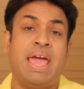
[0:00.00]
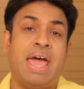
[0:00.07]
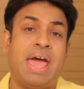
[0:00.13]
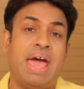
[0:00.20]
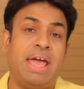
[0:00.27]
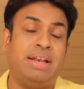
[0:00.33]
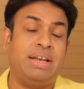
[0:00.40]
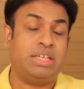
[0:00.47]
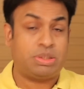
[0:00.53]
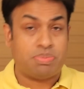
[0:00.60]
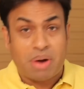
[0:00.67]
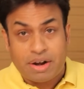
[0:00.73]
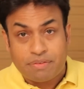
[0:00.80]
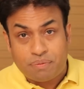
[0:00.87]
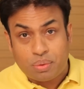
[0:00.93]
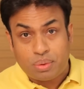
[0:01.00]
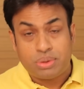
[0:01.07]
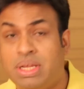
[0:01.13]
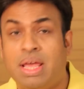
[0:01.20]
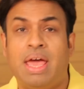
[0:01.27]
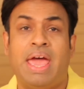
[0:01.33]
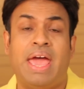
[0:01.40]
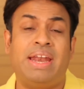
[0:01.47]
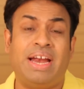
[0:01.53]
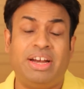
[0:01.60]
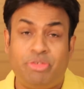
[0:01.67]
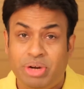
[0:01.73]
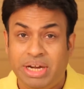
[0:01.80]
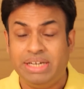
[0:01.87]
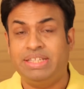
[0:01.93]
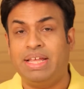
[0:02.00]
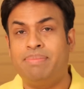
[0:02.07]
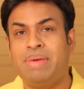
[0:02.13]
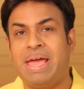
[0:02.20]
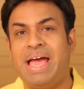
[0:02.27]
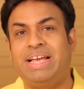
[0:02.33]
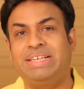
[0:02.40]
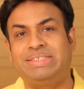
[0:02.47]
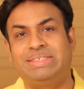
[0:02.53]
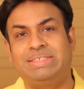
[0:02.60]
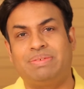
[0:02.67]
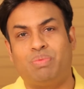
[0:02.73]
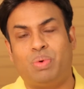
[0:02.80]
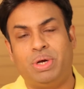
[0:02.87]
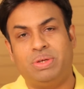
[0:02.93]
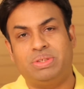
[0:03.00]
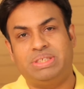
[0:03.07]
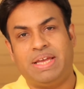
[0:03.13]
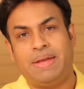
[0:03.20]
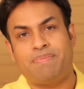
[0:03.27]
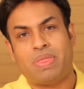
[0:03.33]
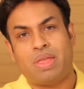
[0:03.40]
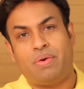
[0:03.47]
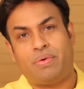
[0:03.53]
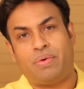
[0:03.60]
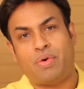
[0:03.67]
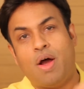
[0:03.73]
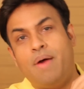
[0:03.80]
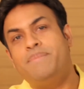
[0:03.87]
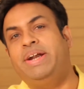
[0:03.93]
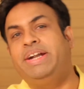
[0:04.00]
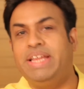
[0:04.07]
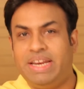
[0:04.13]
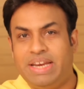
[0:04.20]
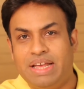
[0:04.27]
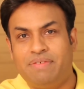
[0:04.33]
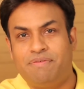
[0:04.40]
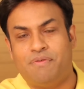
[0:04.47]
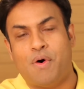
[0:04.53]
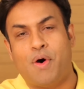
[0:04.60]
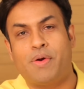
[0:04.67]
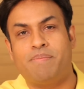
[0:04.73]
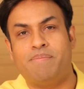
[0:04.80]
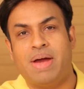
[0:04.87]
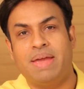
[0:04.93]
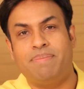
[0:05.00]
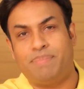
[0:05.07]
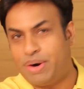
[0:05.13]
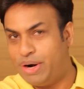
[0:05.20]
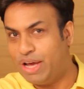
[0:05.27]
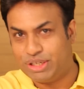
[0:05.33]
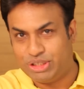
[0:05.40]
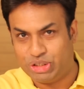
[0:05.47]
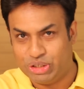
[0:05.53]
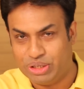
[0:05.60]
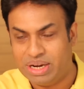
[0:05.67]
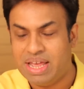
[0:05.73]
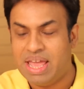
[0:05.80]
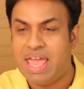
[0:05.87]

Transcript: and smartphones, and I treat them as, what do you say, raw material for my production.